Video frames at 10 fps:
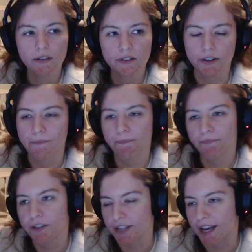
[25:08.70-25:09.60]
So,
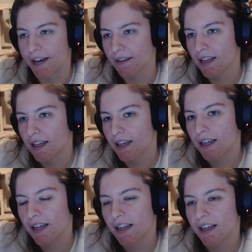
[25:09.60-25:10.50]
there's that.
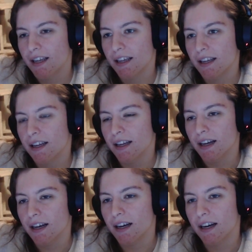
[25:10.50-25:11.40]

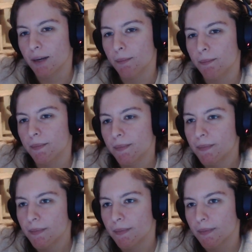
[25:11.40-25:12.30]

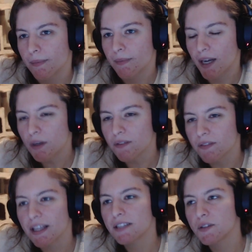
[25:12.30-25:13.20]
I would have
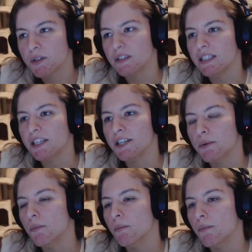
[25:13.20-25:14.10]
liked to have
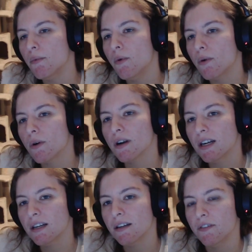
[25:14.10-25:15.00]
seen
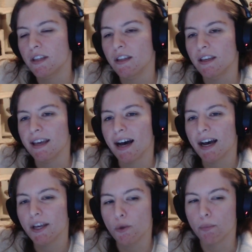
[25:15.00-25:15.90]
more of the
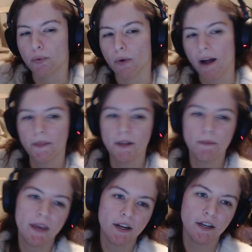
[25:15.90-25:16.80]
guy who brought
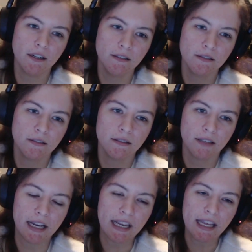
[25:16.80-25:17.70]
them there
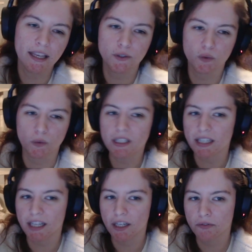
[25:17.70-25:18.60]
and his
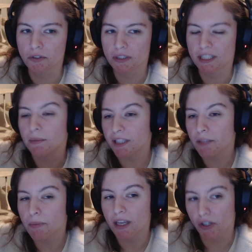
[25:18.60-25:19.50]
reasoning for
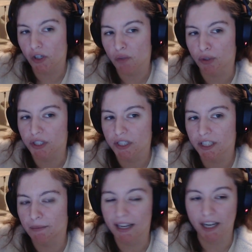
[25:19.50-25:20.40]
seemingly being a good
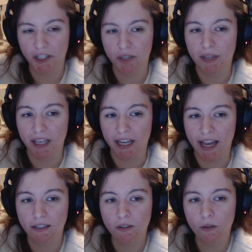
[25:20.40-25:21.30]
person, but actually being an
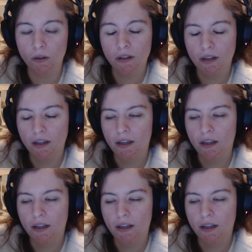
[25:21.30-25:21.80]
asshole.